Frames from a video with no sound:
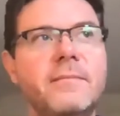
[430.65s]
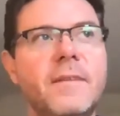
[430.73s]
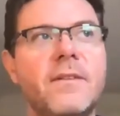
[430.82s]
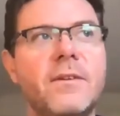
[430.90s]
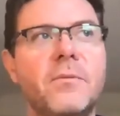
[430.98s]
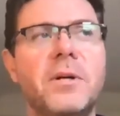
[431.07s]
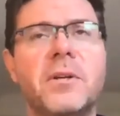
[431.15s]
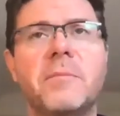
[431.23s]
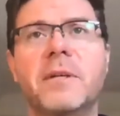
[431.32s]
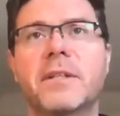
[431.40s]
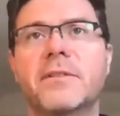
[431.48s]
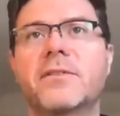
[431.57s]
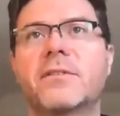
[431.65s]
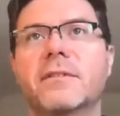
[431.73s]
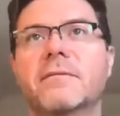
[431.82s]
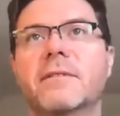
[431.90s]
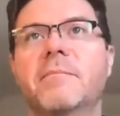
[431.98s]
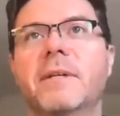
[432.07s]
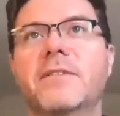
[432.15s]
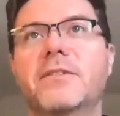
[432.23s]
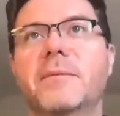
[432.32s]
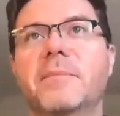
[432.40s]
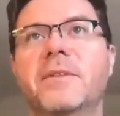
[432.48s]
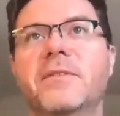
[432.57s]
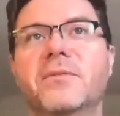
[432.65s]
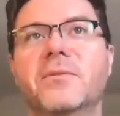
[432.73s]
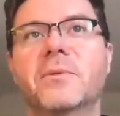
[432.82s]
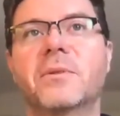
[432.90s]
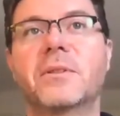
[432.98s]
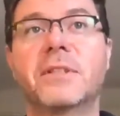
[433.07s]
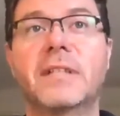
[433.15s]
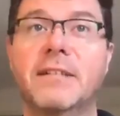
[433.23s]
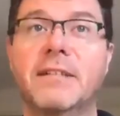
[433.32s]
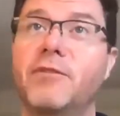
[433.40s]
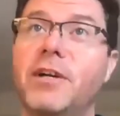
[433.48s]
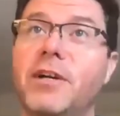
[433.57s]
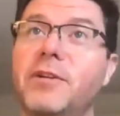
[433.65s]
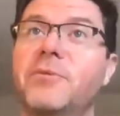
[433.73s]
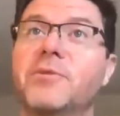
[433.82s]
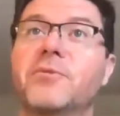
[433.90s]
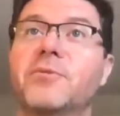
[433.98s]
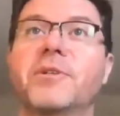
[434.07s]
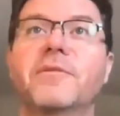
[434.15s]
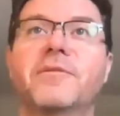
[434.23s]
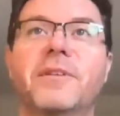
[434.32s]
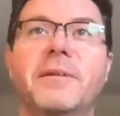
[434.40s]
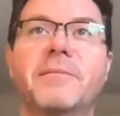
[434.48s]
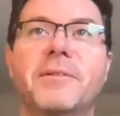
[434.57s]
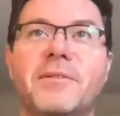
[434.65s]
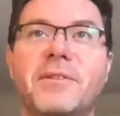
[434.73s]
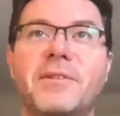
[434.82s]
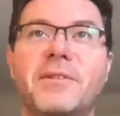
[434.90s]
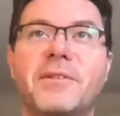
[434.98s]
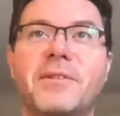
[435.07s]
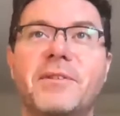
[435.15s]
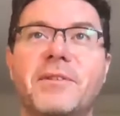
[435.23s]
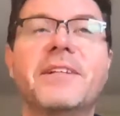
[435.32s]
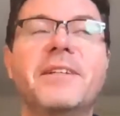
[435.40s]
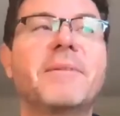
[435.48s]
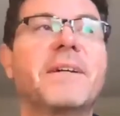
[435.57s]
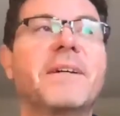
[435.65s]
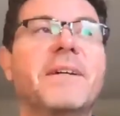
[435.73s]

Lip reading: They're one of the biggest and best companies in the world. And I had a friend who was working for them, and I was kind of fascinated by that.